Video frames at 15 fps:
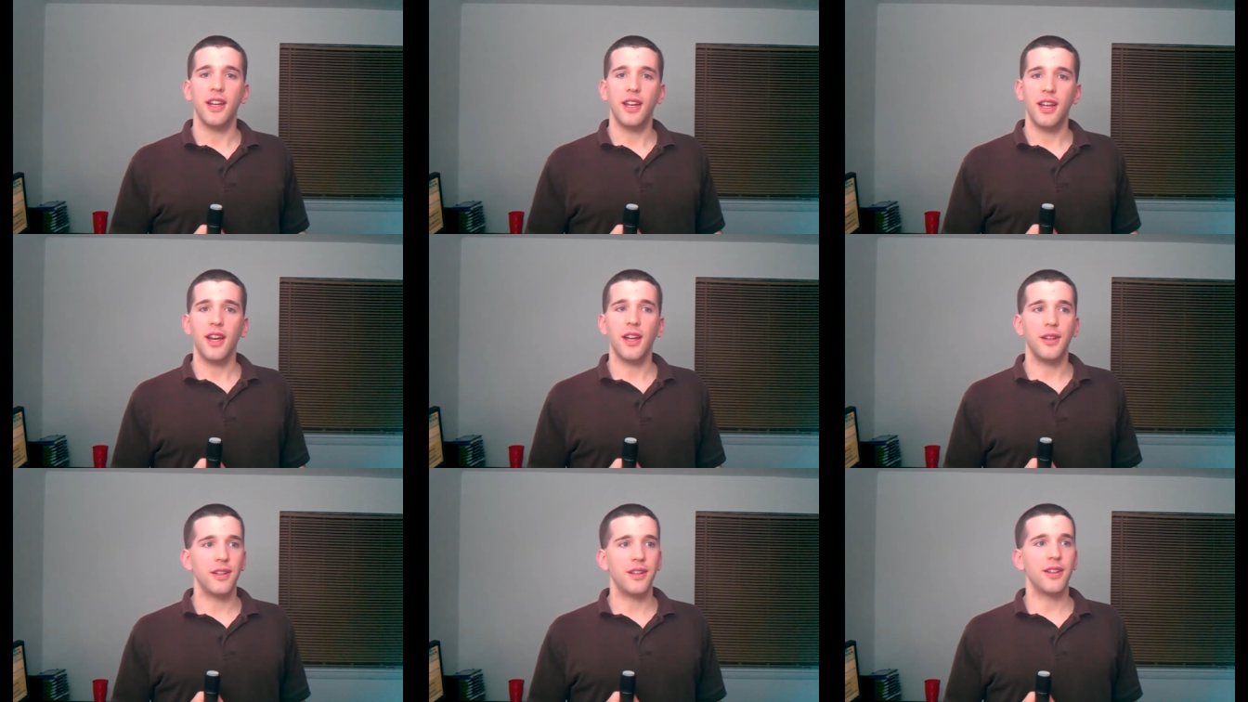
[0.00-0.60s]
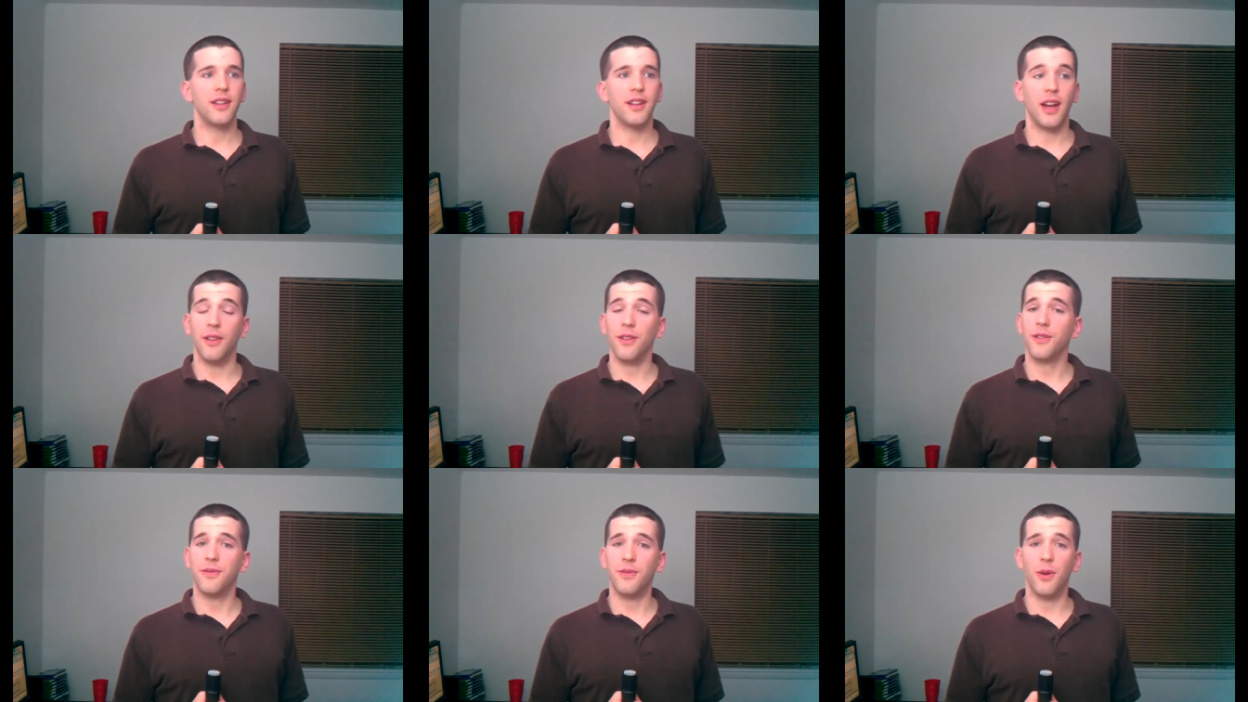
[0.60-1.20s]
and I
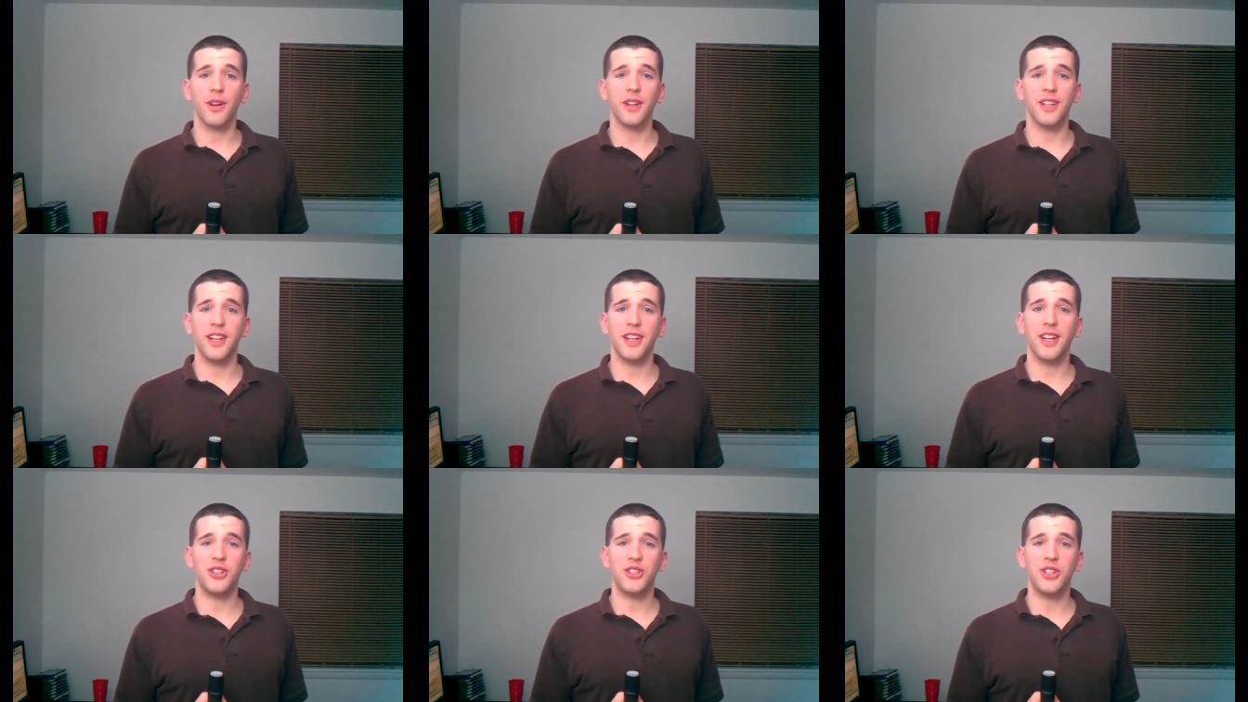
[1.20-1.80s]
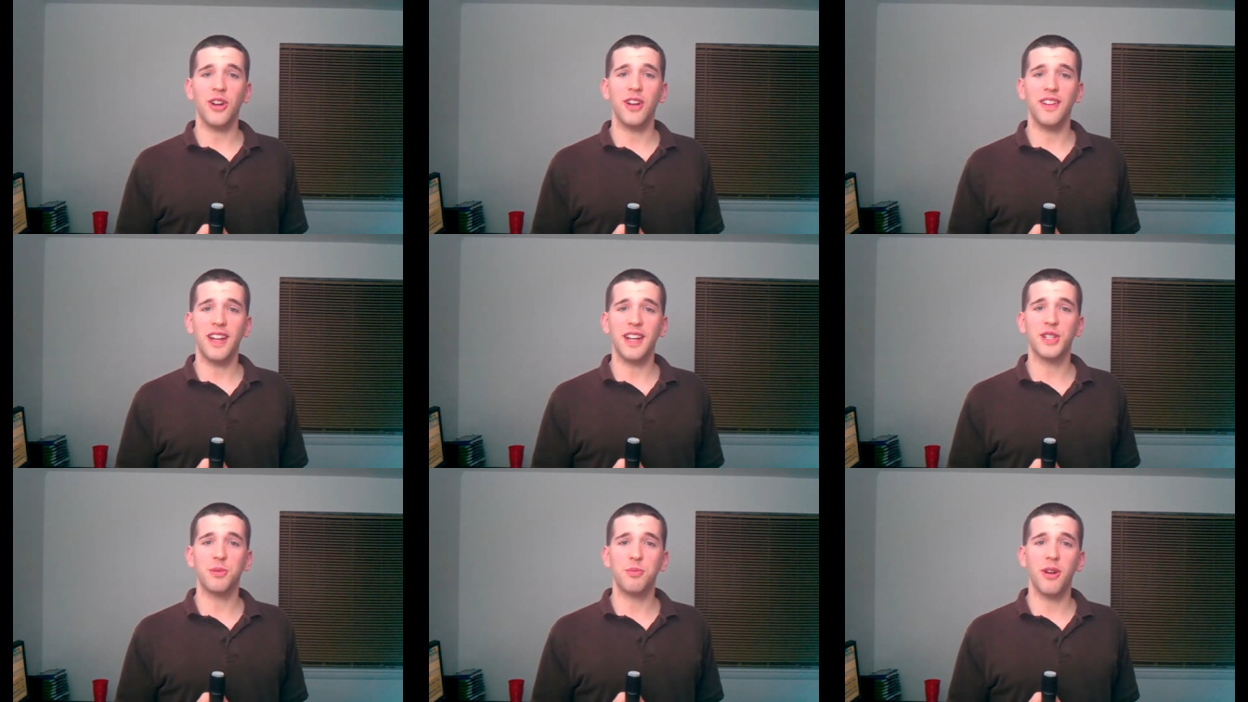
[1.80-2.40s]
look forward to sharing that
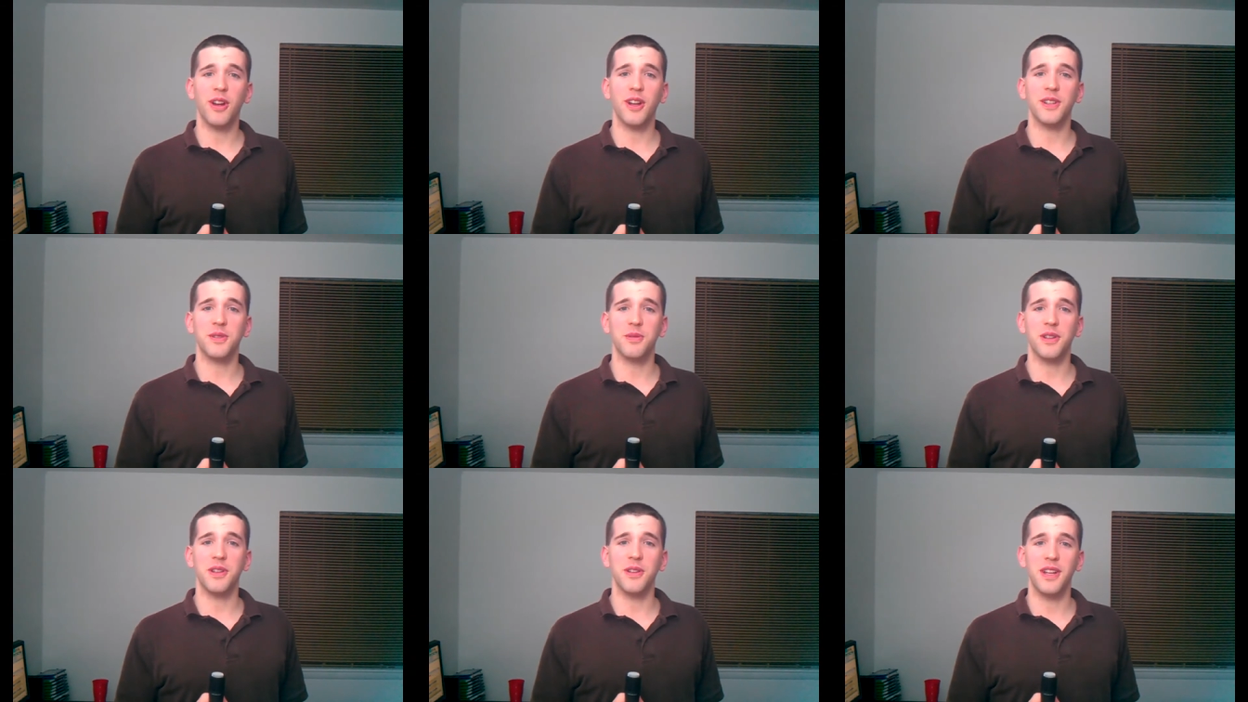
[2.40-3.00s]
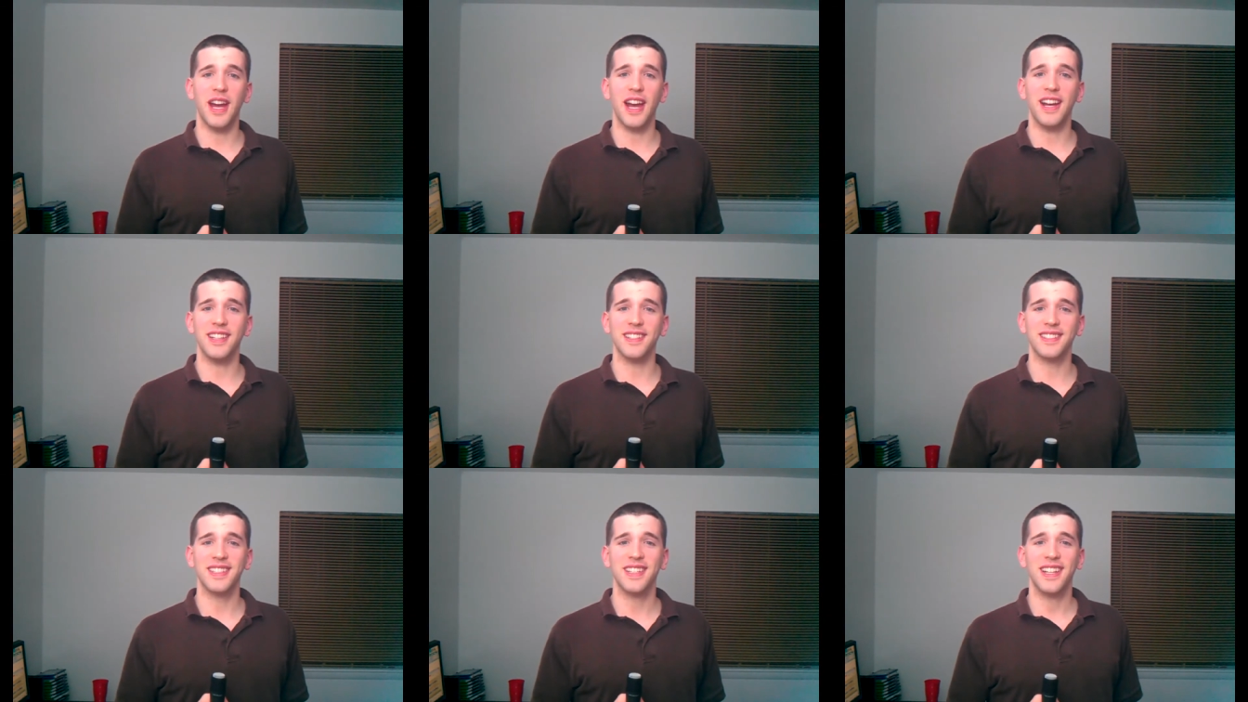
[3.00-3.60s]
experience with you
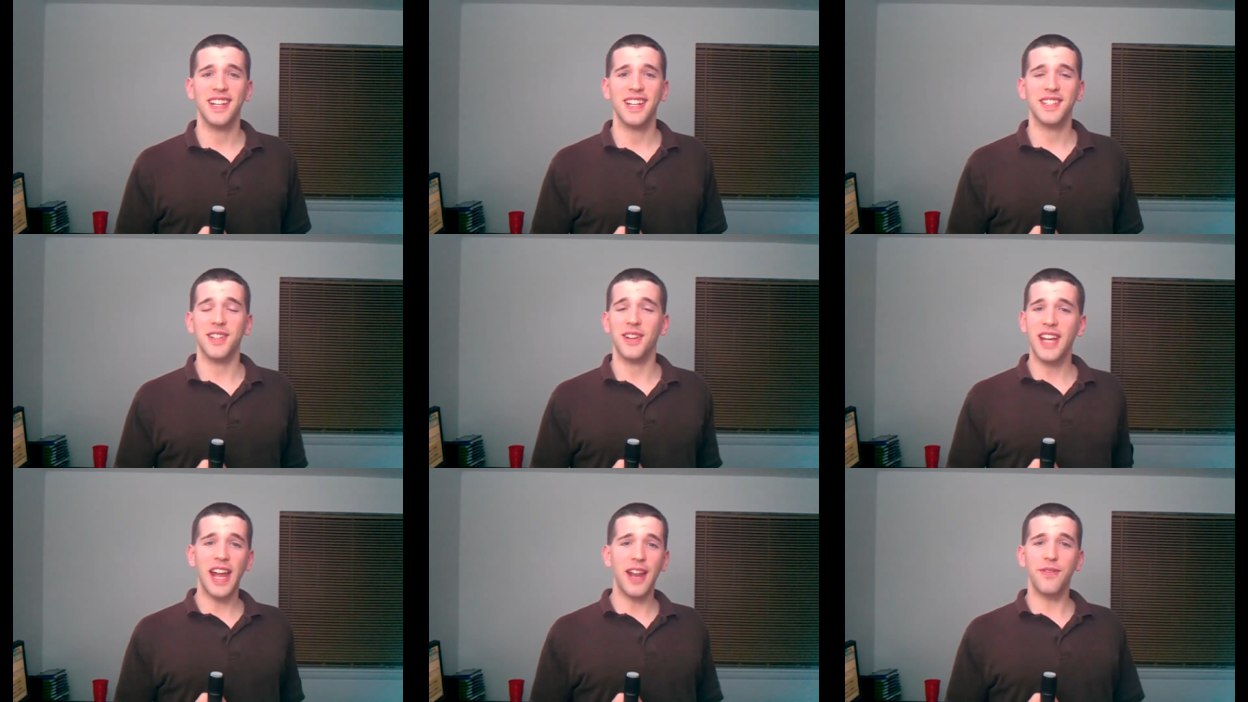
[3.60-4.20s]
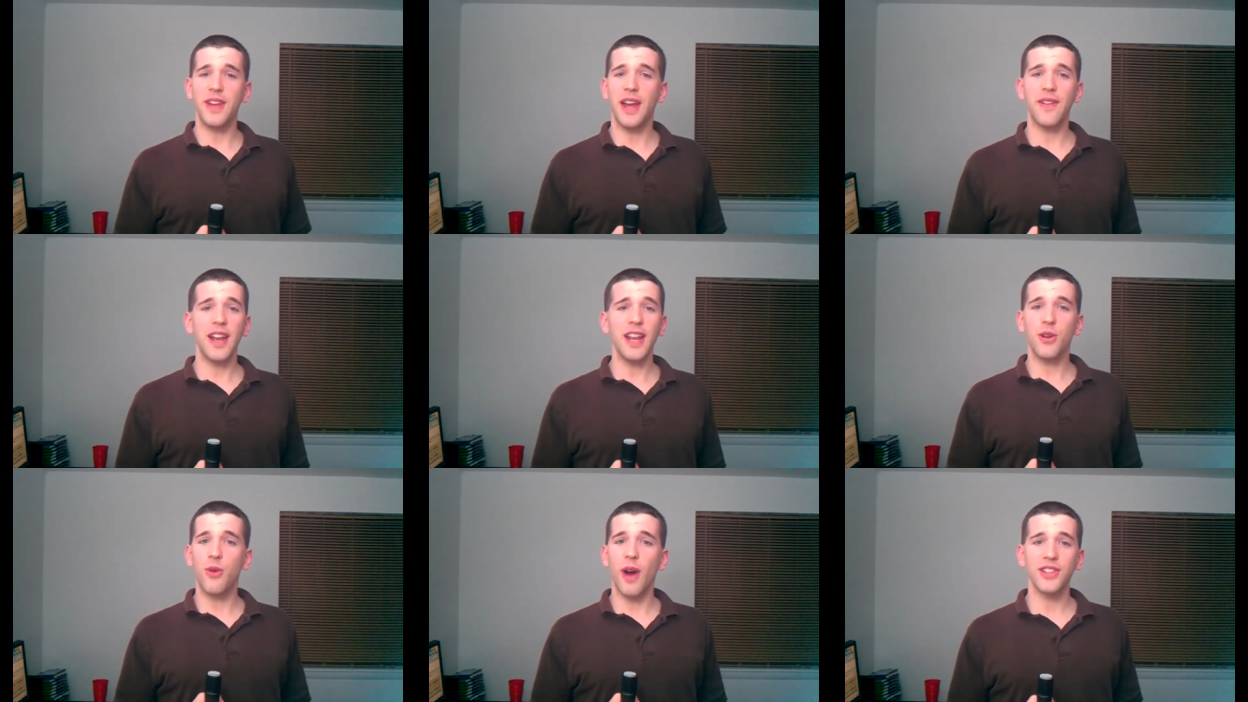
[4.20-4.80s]
guys. So again, if you have any
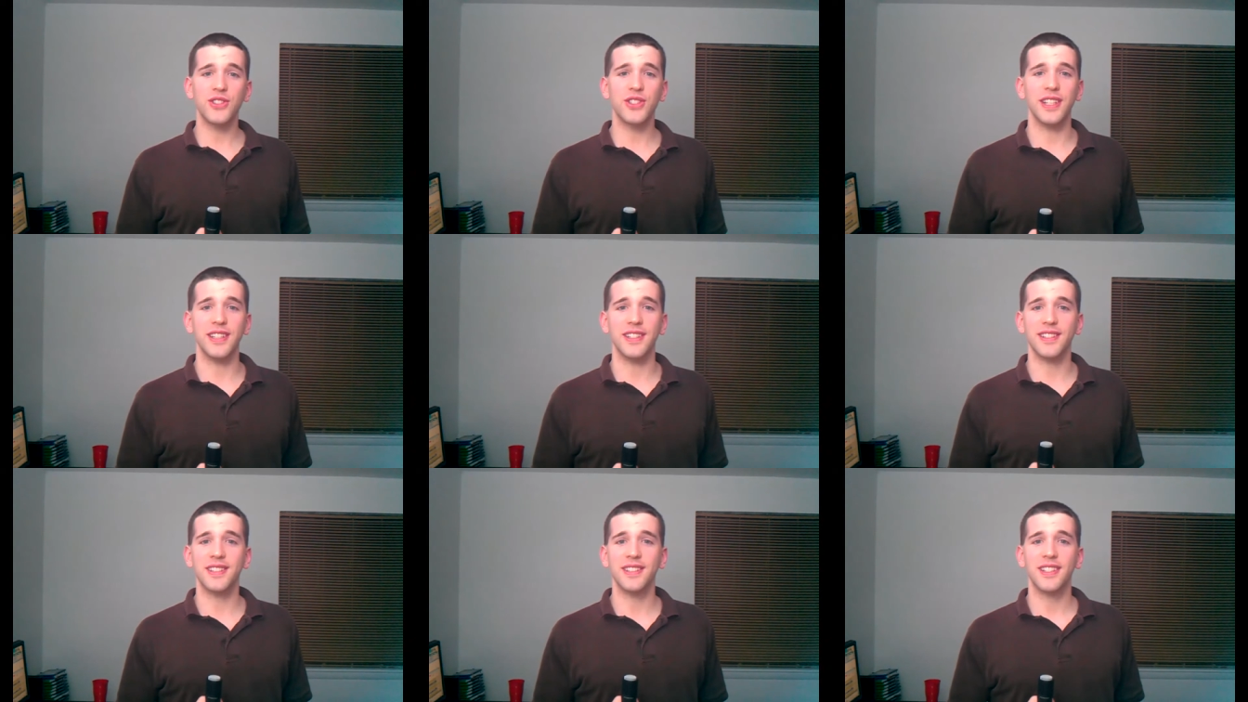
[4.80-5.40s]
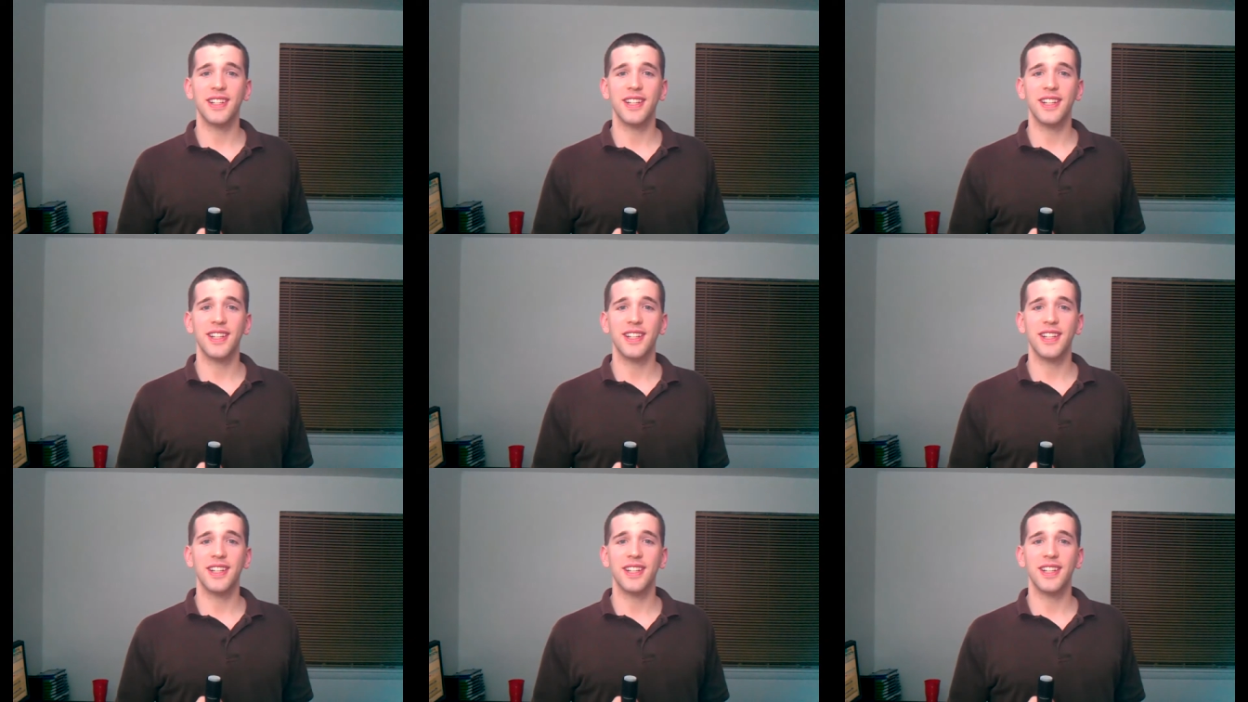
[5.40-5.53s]
questions,